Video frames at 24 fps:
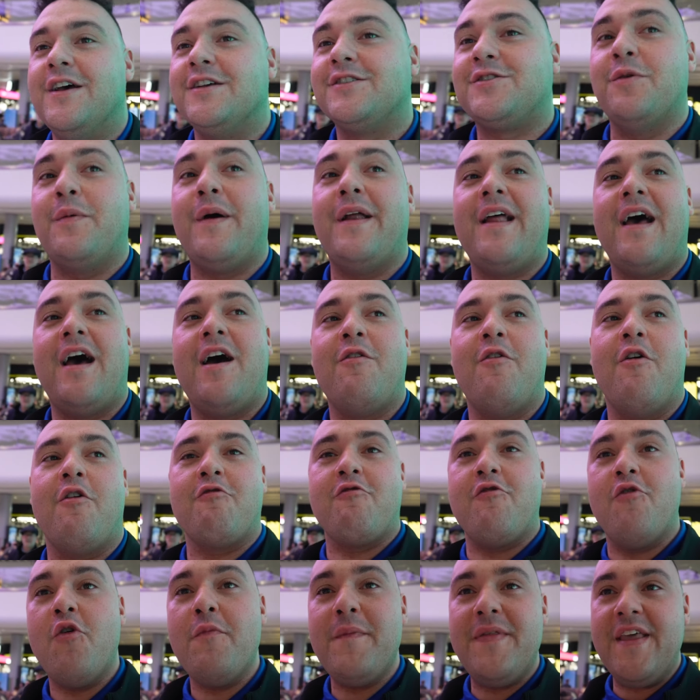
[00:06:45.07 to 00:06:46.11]
So we're now
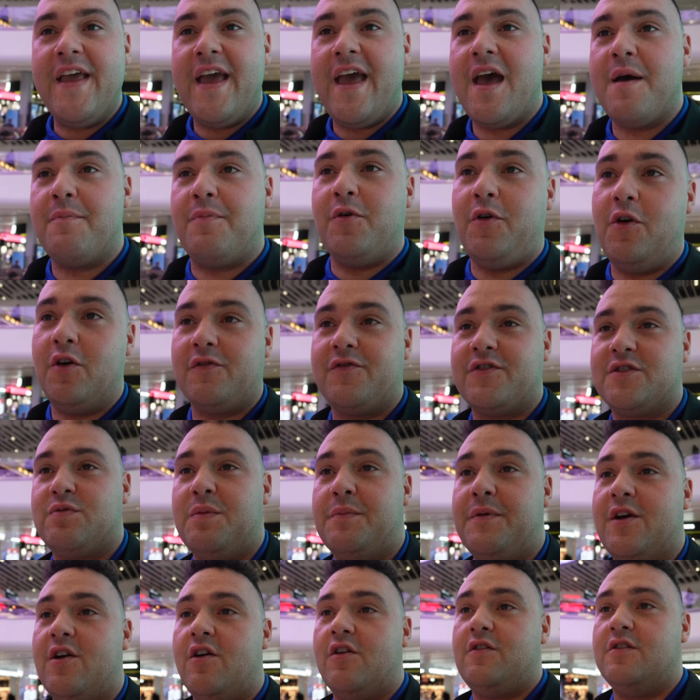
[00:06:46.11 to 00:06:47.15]
roaming the airport looking for
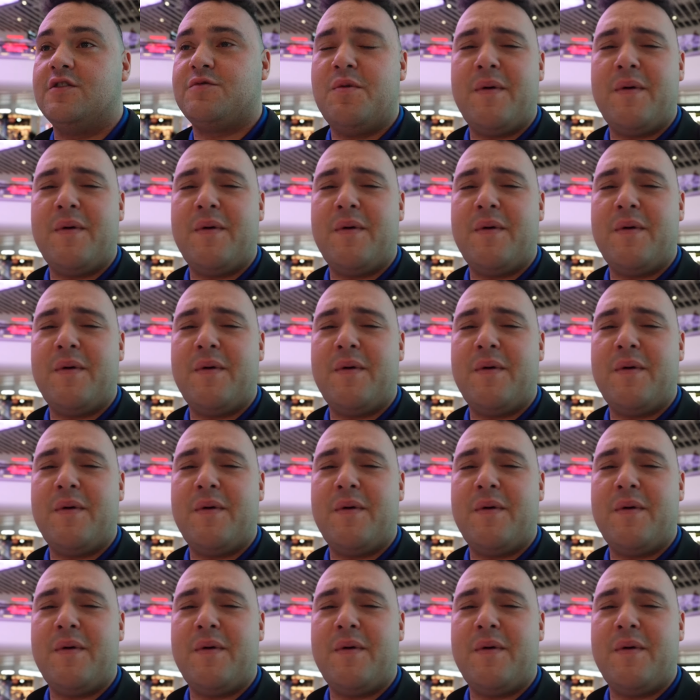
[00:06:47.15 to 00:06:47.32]
swimming goggles.